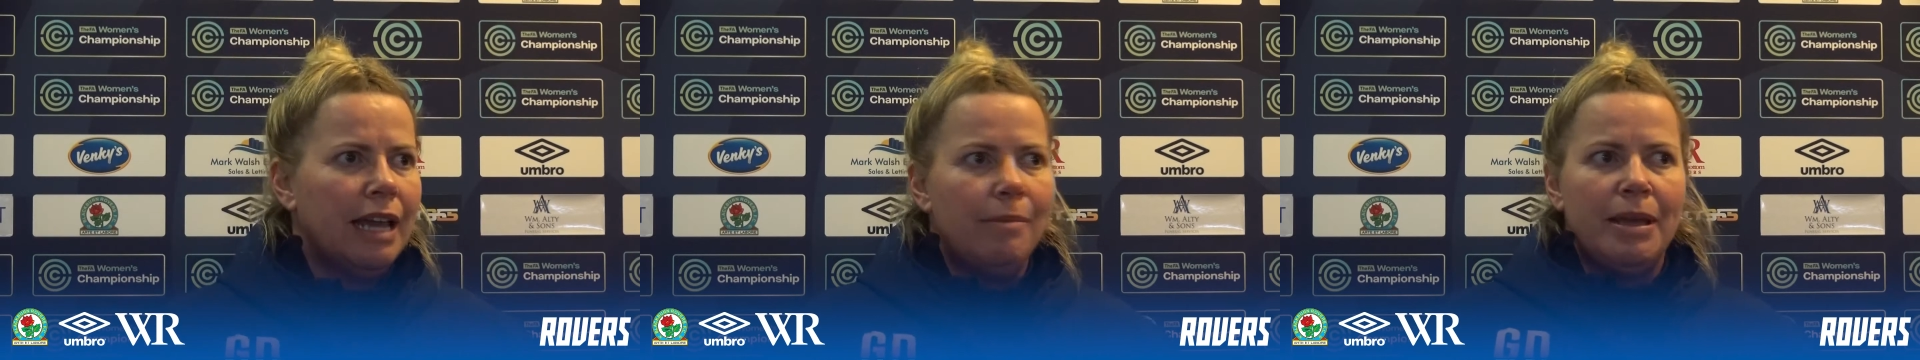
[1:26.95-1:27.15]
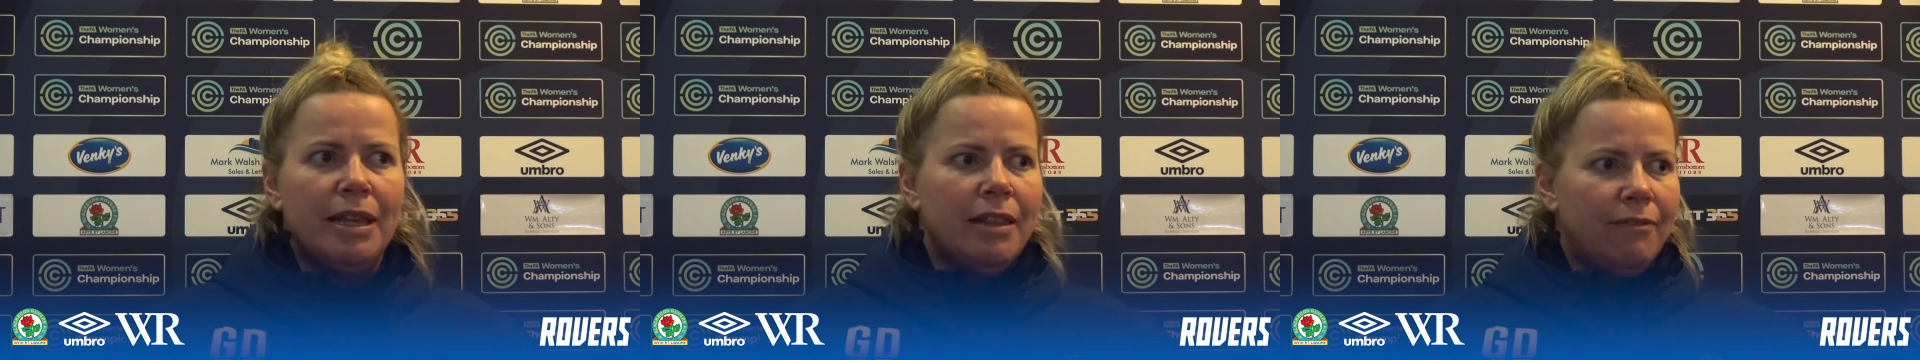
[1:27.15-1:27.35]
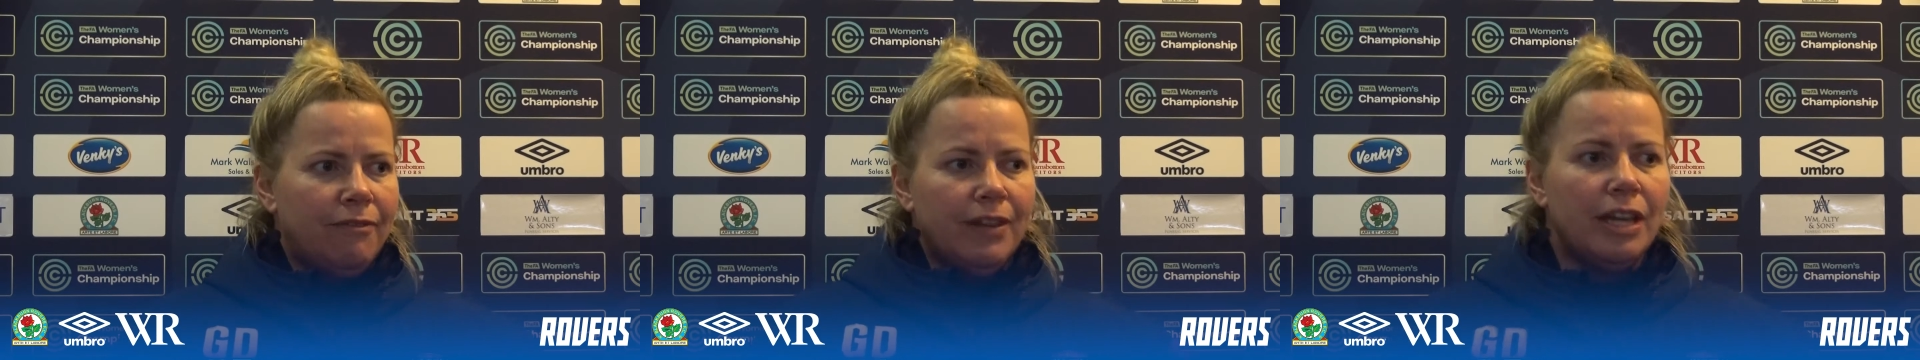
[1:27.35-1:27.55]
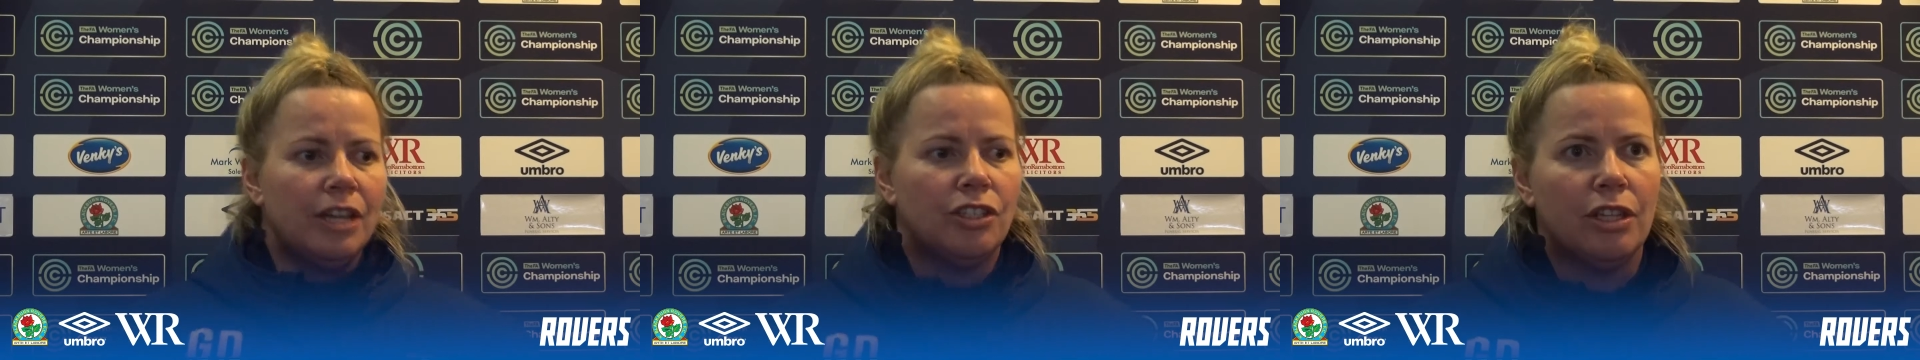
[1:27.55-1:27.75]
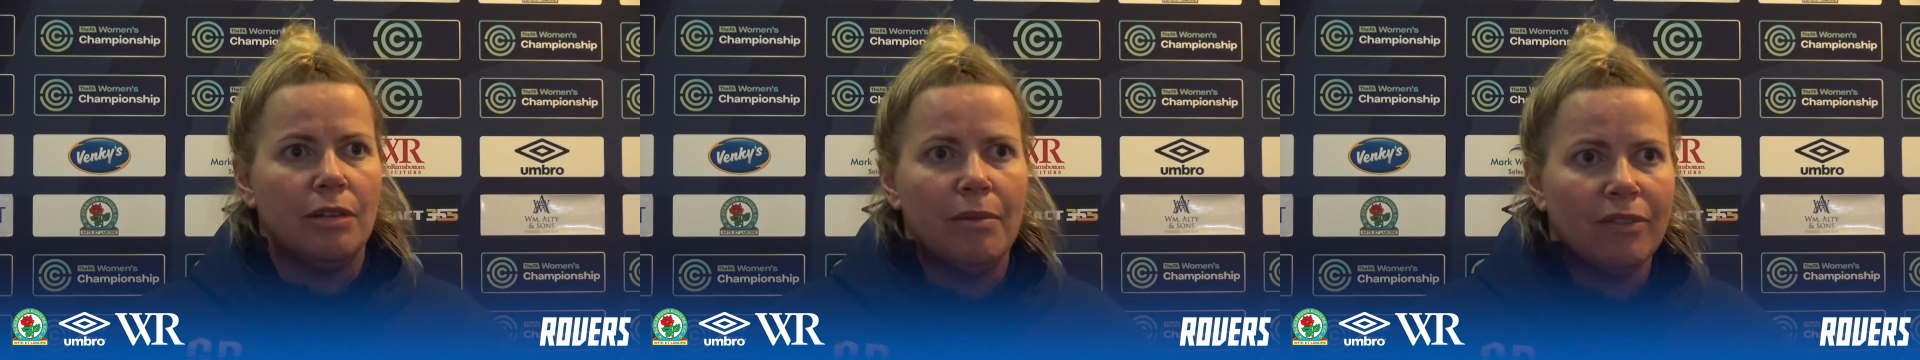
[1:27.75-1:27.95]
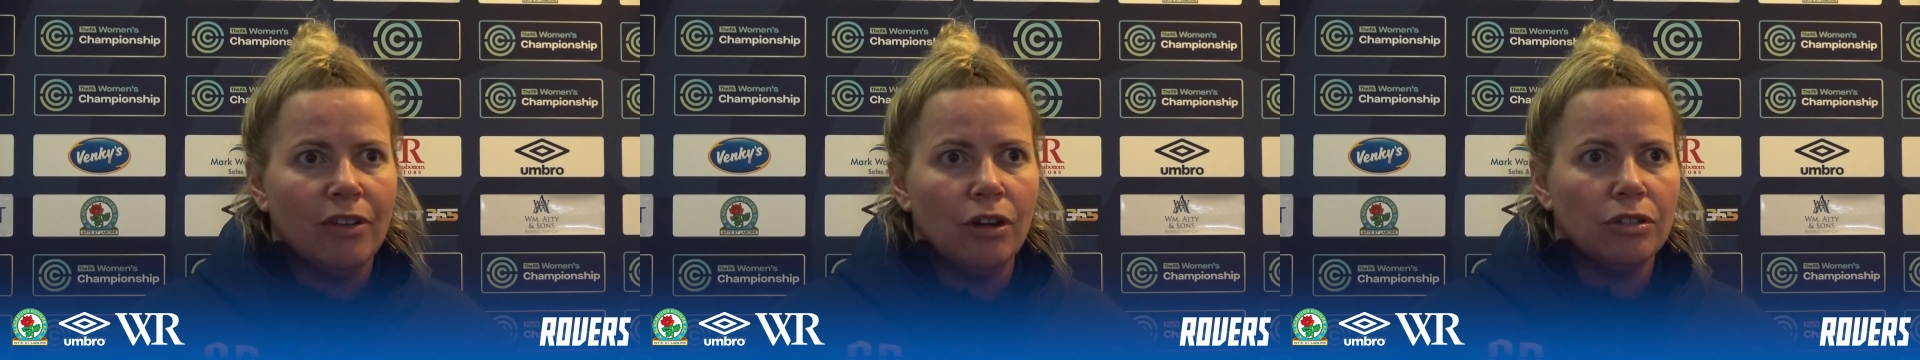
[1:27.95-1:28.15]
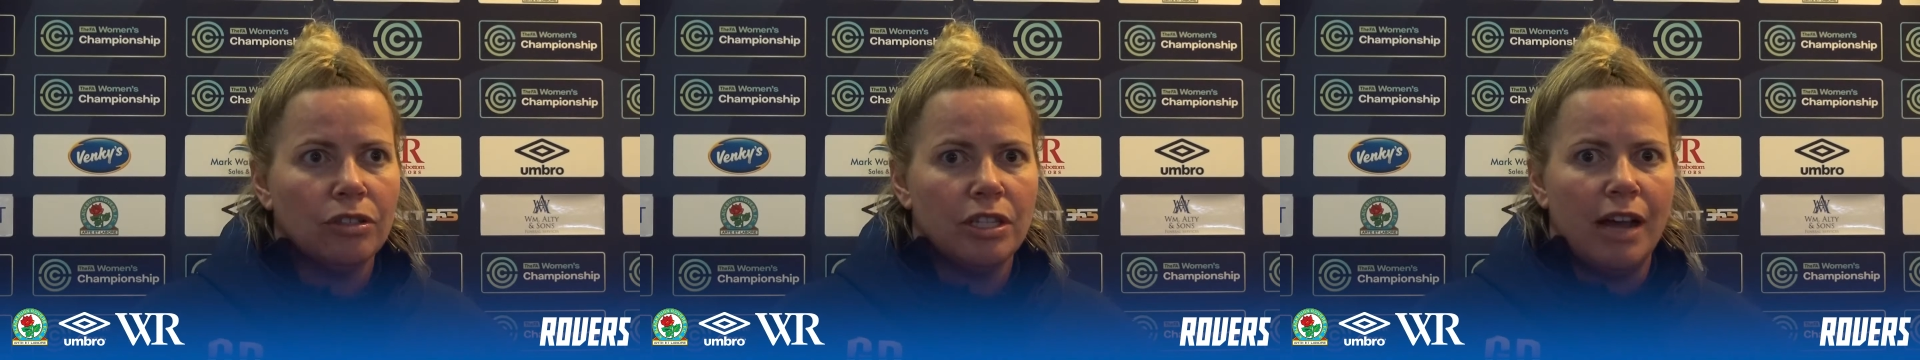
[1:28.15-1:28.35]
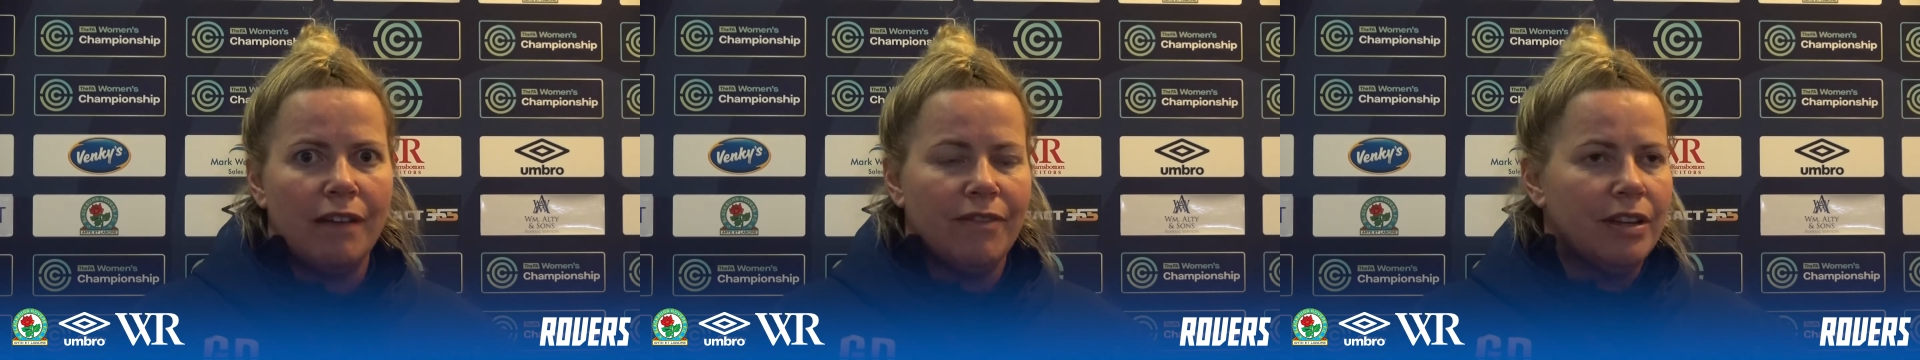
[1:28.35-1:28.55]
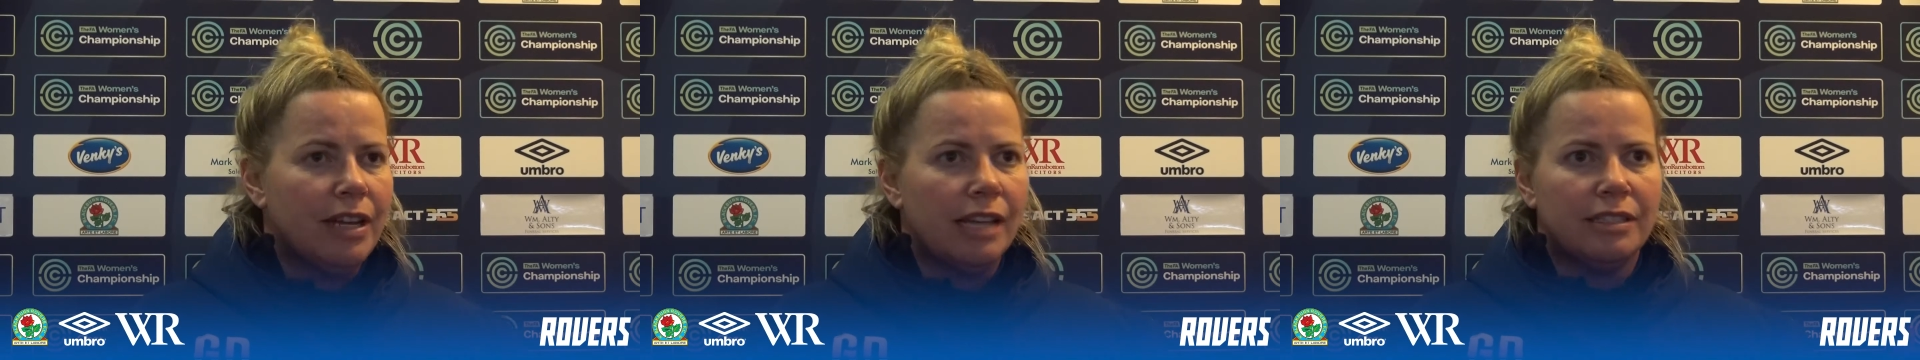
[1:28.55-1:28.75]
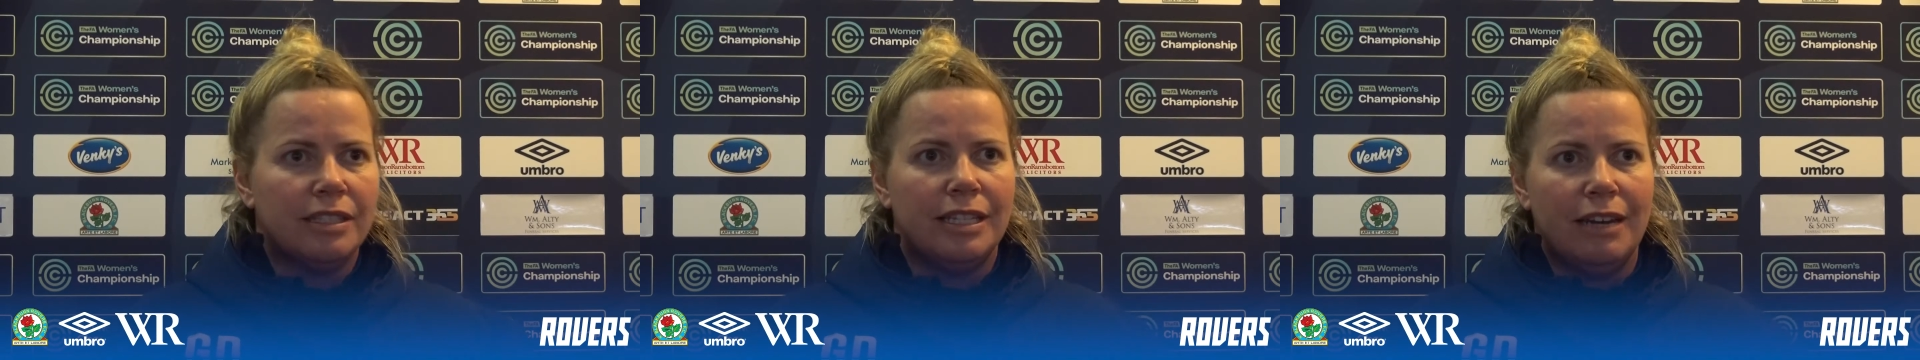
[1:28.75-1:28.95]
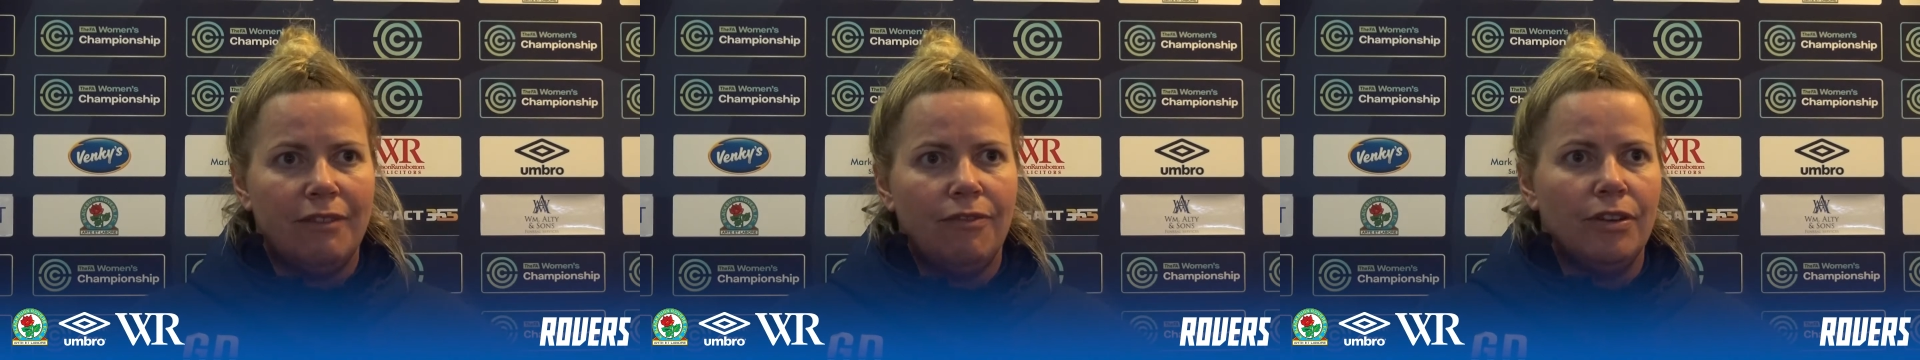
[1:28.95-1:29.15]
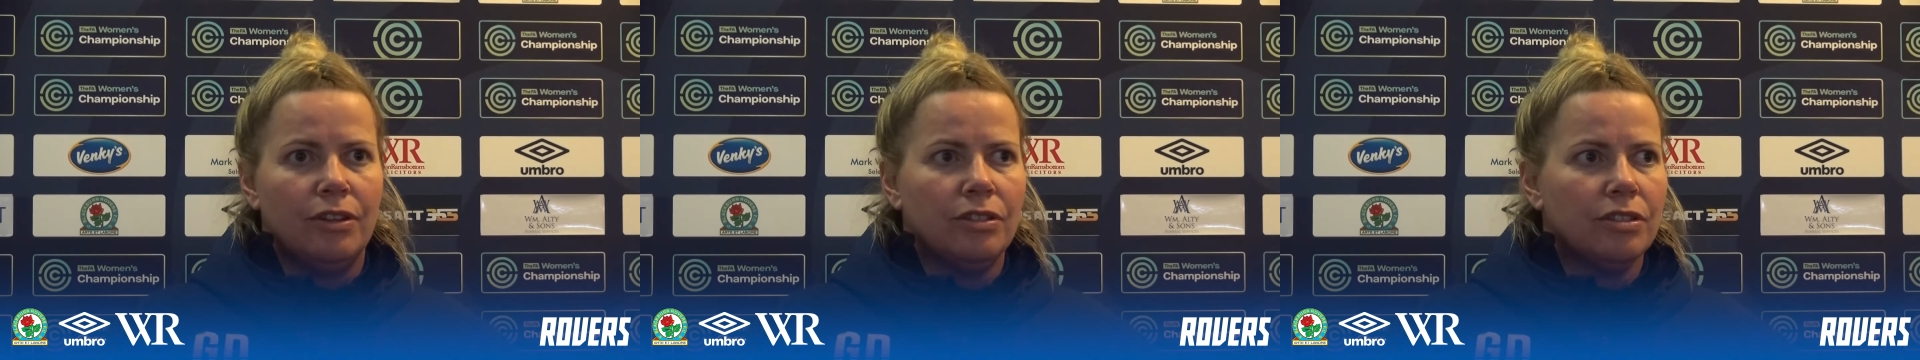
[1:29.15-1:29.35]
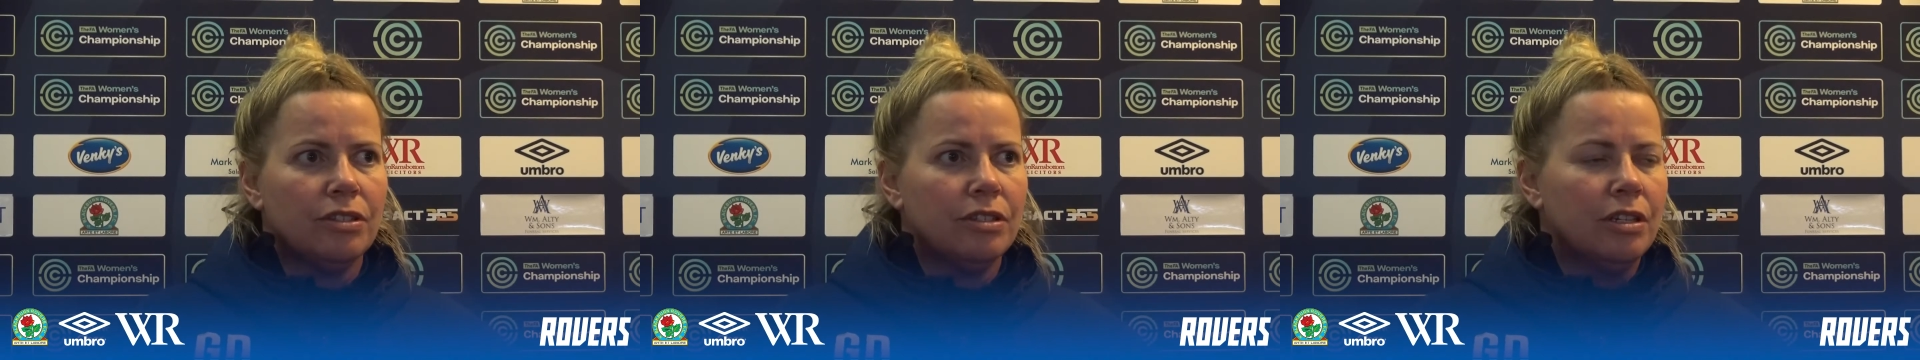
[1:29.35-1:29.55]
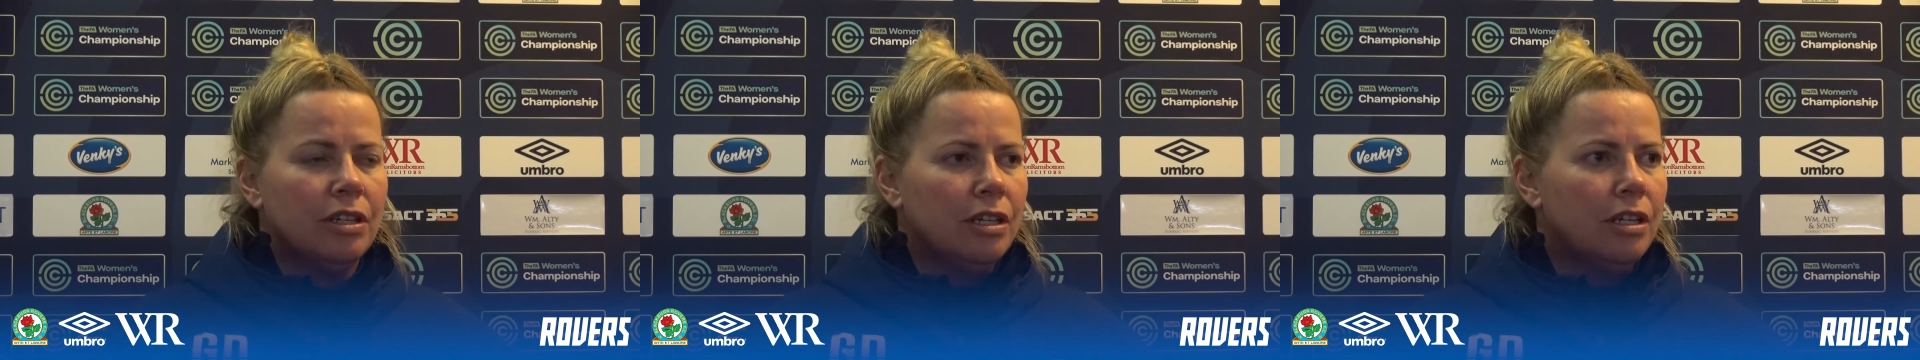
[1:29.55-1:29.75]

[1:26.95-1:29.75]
I mean, they've finished them, of course they have, and that's the difference.